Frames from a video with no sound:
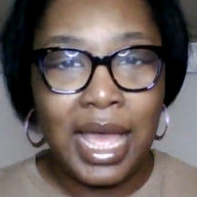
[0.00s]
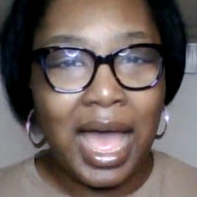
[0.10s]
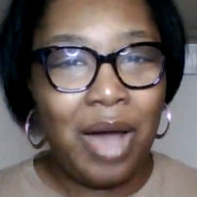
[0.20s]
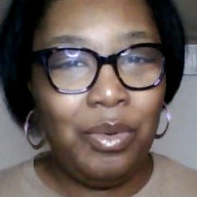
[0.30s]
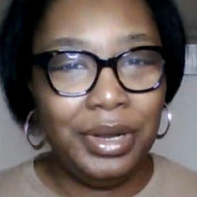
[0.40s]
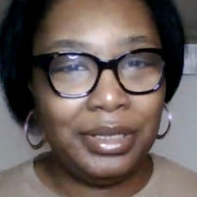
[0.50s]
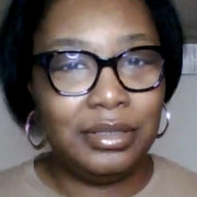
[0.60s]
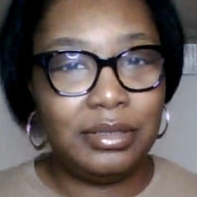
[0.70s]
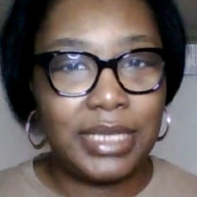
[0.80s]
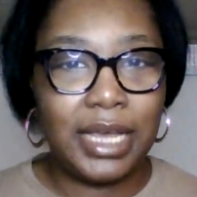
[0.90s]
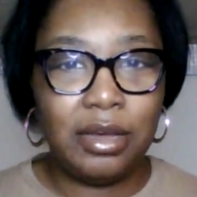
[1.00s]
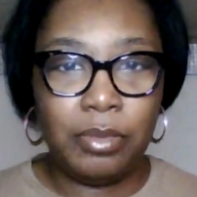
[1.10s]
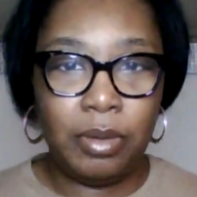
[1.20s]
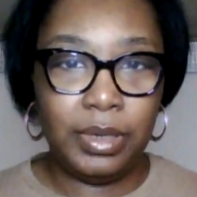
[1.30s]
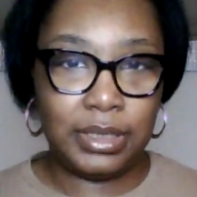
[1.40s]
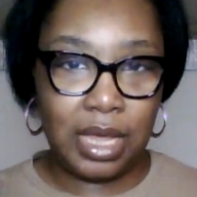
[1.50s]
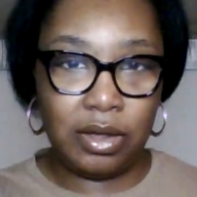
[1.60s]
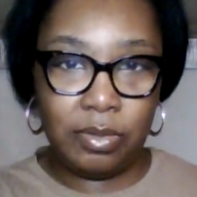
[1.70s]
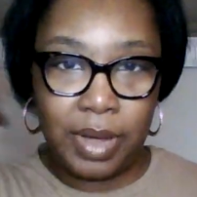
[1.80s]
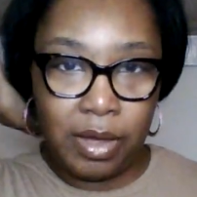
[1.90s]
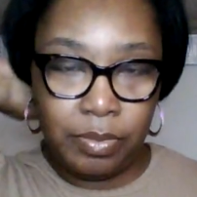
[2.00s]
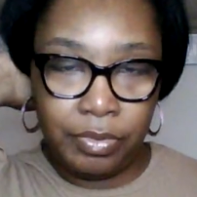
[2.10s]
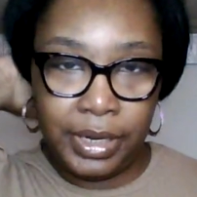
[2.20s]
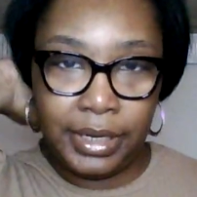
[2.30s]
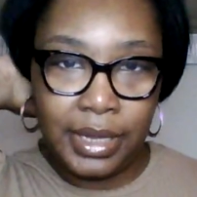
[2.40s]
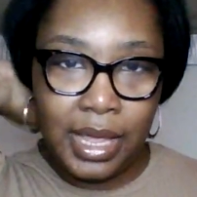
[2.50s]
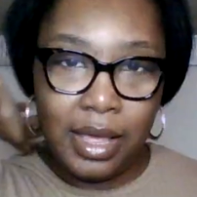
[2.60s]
I want to take a moment to talk about Britt.